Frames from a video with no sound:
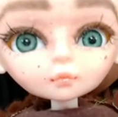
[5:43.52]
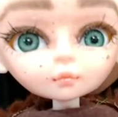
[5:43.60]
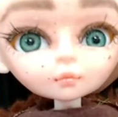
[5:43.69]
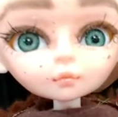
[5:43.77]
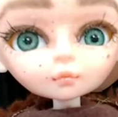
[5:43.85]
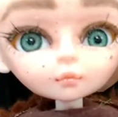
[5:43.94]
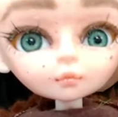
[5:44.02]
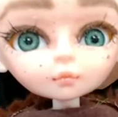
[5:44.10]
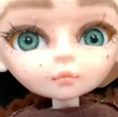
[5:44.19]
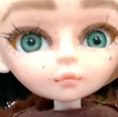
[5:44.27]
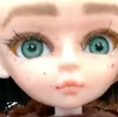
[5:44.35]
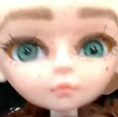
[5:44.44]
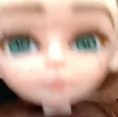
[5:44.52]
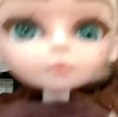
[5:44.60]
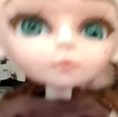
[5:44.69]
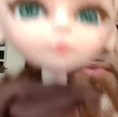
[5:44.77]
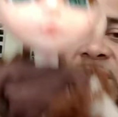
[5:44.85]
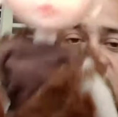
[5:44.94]
do their outfits again,
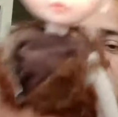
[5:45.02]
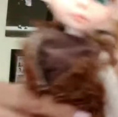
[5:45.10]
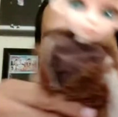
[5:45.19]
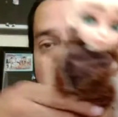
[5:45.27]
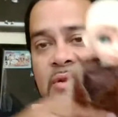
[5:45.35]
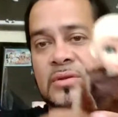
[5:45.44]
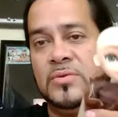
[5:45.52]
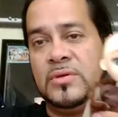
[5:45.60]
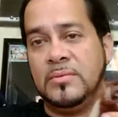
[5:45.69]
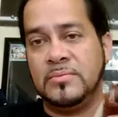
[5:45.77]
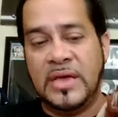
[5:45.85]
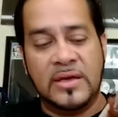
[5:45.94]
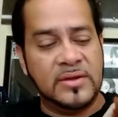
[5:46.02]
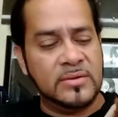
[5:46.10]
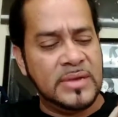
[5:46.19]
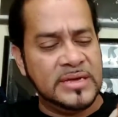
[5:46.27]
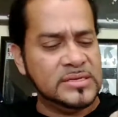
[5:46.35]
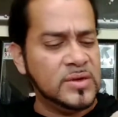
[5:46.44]
uh, redo them. Now that
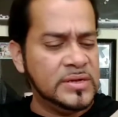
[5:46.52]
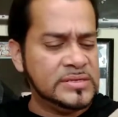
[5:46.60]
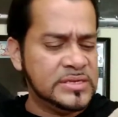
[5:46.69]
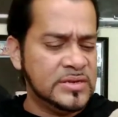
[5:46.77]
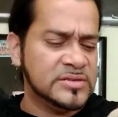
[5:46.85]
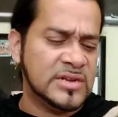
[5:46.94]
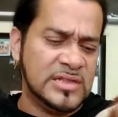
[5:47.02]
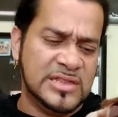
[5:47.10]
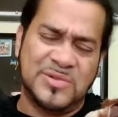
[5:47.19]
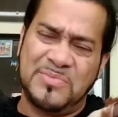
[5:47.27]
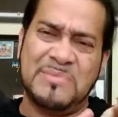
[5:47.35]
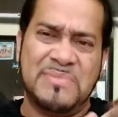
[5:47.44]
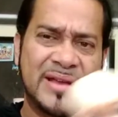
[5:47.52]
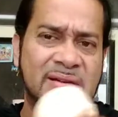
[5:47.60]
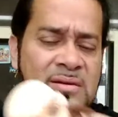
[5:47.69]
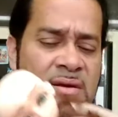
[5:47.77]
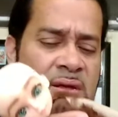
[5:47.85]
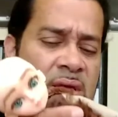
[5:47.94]
my sewing skills are a little bit
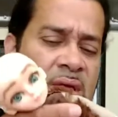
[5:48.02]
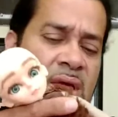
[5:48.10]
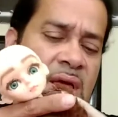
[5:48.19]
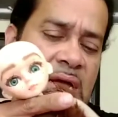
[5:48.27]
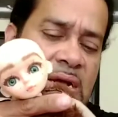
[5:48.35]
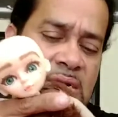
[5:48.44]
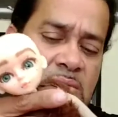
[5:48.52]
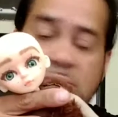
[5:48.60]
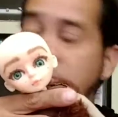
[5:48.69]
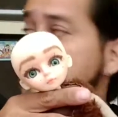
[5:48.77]
better, I kind of